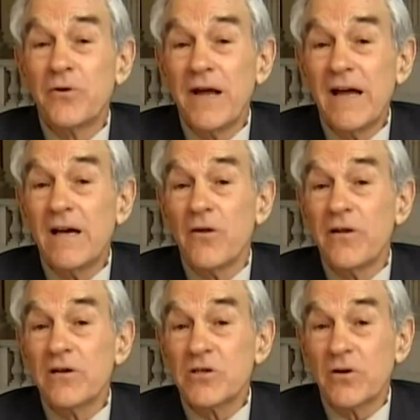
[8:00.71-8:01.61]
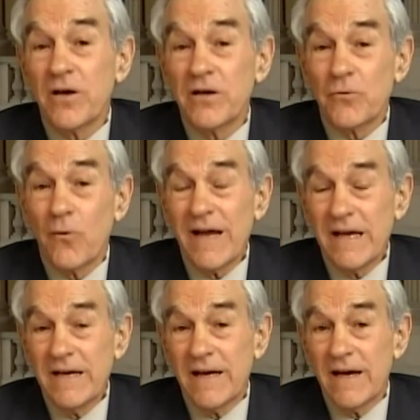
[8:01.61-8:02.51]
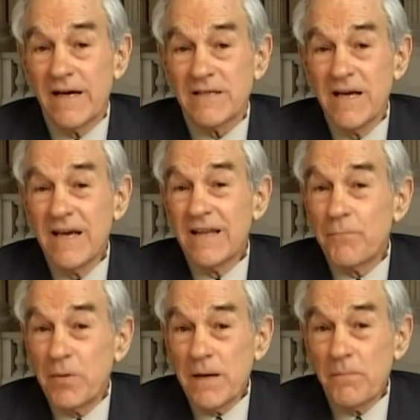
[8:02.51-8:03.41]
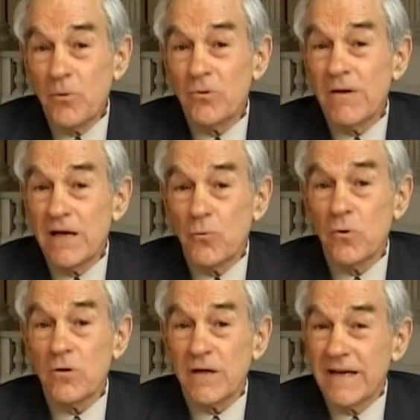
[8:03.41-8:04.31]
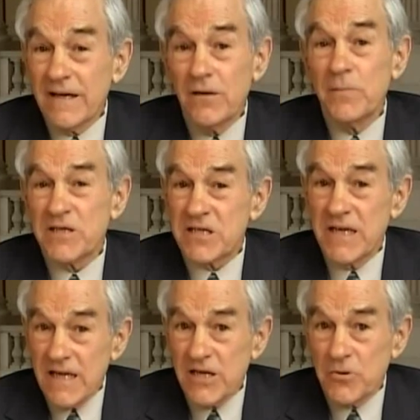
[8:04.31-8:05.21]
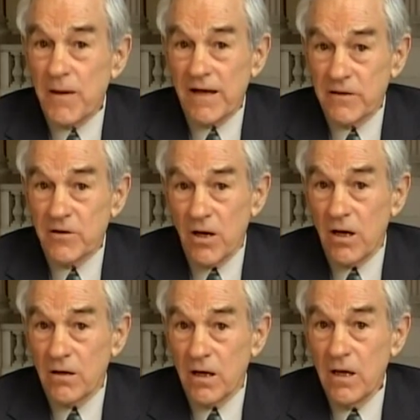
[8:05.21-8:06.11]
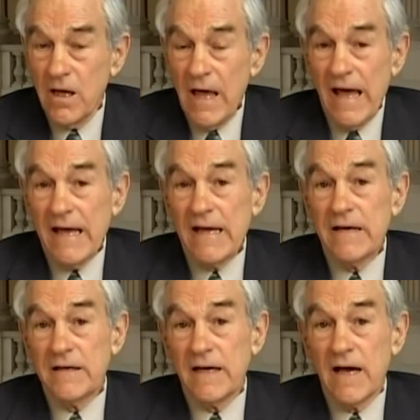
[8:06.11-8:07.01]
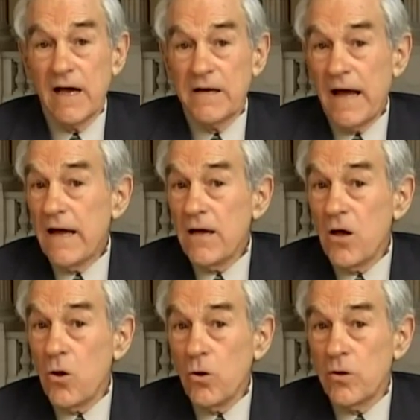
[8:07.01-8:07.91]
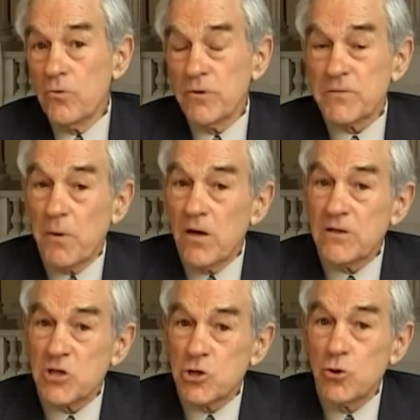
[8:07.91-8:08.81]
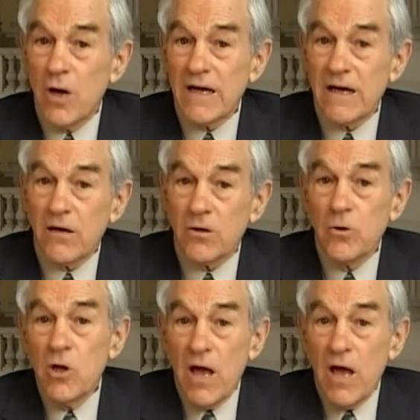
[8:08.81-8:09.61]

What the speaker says: now, they're starting to recognize that people around the world are getting a little bit skittish about the dollar. And now the response to our